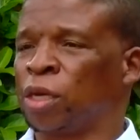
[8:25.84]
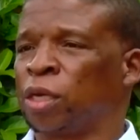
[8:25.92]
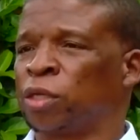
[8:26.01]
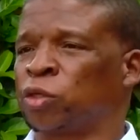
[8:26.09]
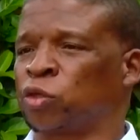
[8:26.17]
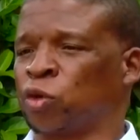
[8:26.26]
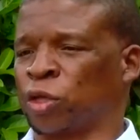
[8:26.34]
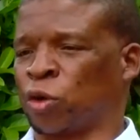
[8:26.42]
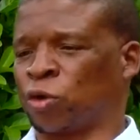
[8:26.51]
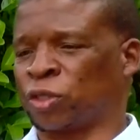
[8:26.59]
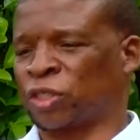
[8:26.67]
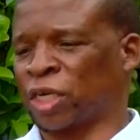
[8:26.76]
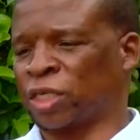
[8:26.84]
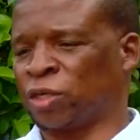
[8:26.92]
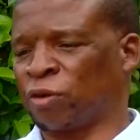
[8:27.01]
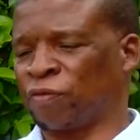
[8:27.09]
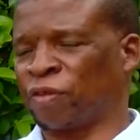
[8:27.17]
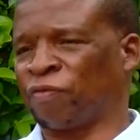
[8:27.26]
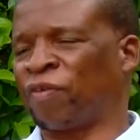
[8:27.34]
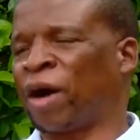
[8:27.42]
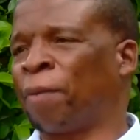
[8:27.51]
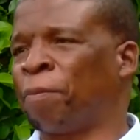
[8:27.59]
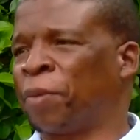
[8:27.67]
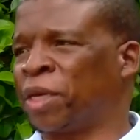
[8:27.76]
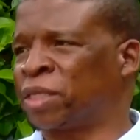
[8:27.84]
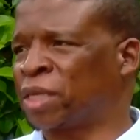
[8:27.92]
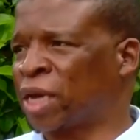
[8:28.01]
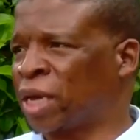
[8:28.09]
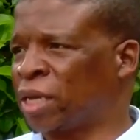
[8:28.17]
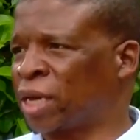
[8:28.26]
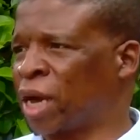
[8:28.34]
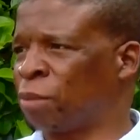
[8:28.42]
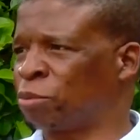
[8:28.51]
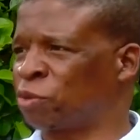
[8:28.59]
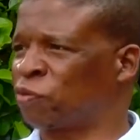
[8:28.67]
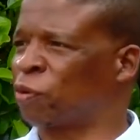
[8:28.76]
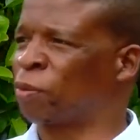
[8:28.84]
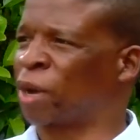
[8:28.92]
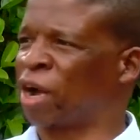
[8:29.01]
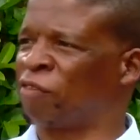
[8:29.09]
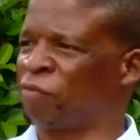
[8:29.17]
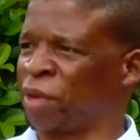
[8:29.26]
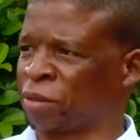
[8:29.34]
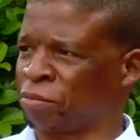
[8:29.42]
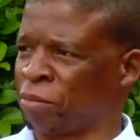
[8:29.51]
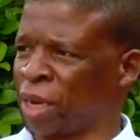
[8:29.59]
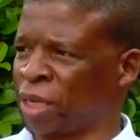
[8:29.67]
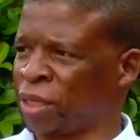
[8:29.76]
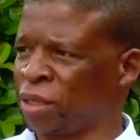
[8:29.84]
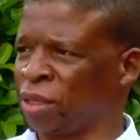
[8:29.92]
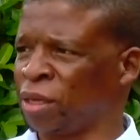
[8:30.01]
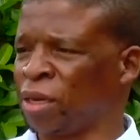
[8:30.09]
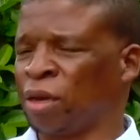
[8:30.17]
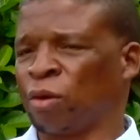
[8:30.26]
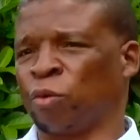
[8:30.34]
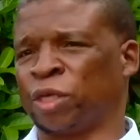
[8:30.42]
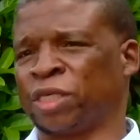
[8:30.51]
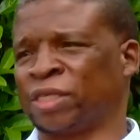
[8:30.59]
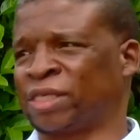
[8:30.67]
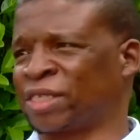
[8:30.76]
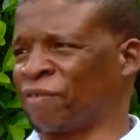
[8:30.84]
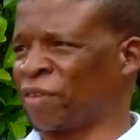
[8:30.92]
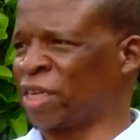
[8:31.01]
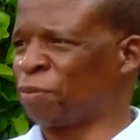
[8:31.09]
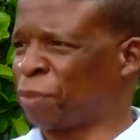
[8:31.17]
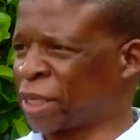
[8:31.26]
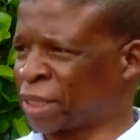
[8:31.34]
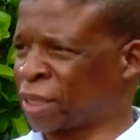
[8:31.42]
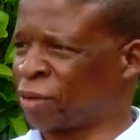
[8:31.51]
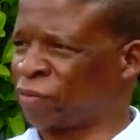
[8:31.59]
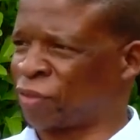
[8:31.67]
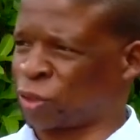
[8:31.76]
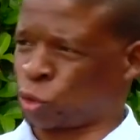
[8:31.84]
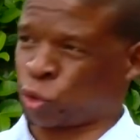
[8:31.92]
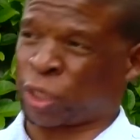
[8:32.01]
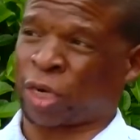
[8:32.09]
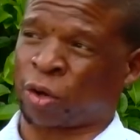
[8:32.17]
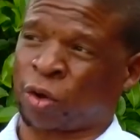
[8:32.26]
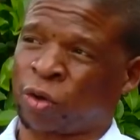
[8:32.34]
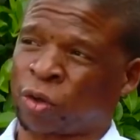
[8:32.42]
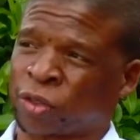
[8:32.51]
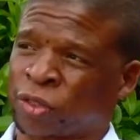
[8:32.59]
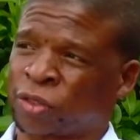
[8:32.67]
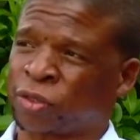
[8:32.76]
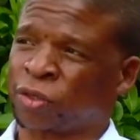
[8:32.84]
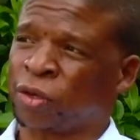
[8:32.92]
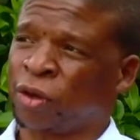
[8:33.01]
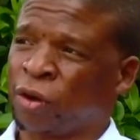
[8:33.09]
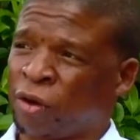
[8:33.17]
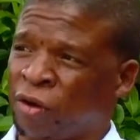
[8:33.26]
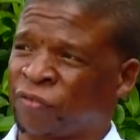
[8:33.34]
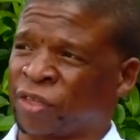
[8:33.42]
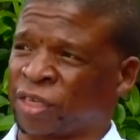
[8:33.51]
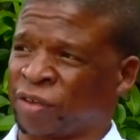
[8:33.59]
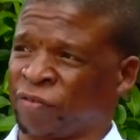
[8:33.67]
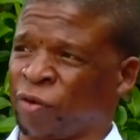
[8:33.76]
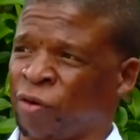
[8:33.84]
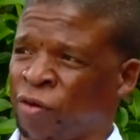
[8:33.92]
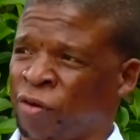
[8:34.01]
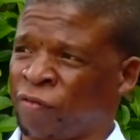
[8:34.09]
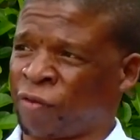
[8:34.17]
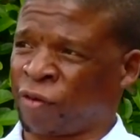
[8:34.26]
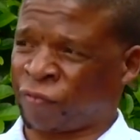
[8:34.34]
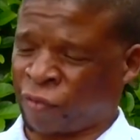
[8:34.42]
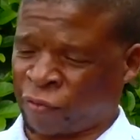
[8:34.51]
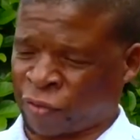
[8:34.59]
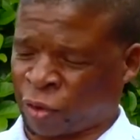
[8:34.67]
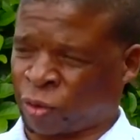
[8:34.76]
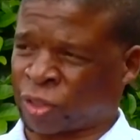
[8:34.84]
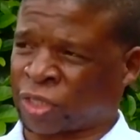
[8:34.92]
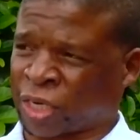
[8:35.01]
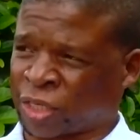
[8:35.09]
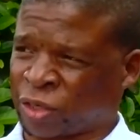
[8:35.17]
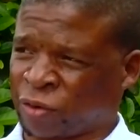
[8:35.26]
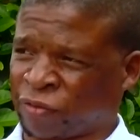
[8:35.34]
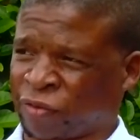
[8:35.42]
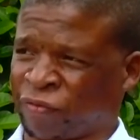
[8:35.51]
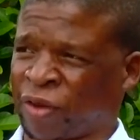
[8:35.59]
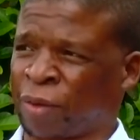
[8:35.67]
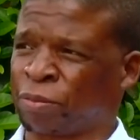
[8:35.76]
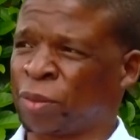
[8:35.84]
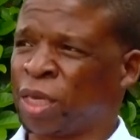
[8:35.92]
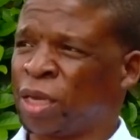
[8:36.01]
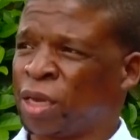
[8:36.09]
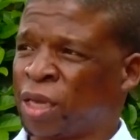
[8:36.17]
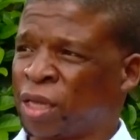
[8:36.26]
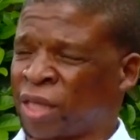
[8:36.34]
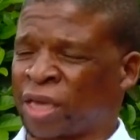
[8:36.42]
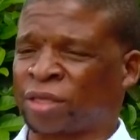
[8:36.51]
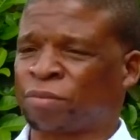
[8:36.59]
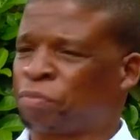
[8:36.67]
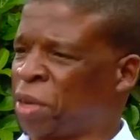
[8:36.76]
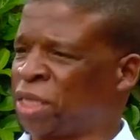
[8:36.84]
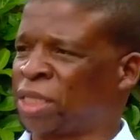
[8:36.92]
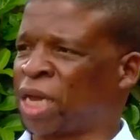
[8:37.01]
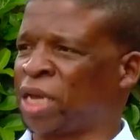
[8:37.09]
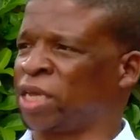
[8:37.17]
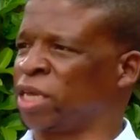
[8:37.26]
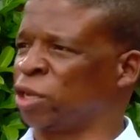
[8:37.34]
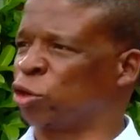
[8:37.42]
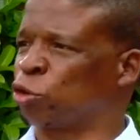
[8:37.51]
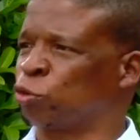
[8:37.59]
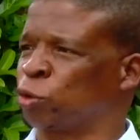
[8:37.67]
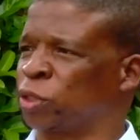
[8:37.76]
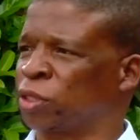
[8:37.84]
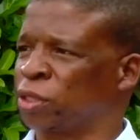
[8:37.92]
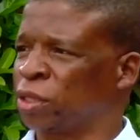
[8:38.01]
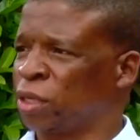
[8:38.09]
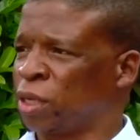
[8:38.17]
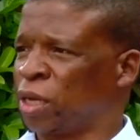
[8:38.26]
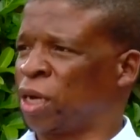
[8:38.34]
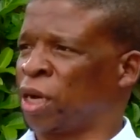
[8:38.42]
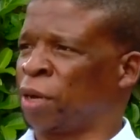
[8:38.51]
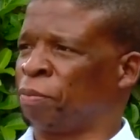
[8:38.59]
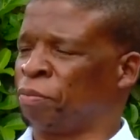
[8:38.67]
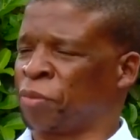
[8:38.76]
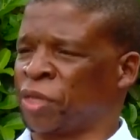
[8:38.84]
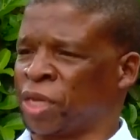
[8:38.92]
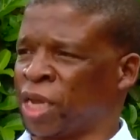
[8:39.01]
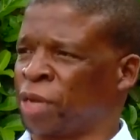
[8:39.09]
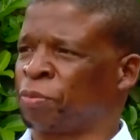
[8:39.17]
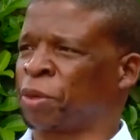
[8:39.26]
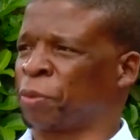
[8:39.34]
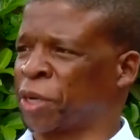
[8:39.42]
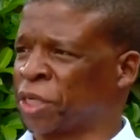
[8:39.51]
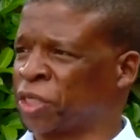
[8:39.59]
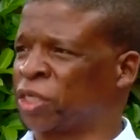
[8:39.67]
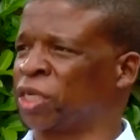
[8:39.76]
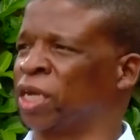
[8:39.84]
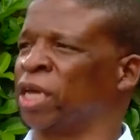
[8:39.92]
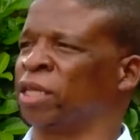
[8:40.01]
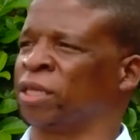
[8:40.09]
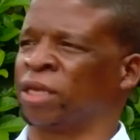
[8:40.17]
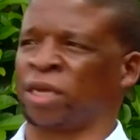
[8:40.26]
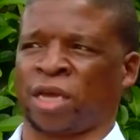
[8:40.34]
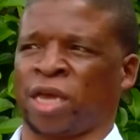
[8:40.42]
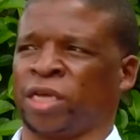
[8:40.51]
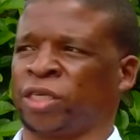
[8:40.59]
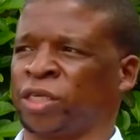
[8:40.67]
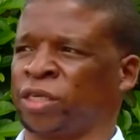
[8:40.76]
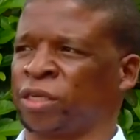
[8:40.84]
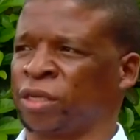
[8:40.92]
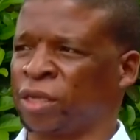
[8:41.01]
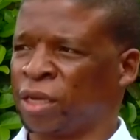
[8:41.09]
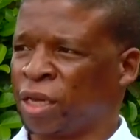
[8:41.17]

So the construction of the farm basically comes from government money, which is 70% of the total cost of the construction of the farm. That basically includes the land preparation and the irrigation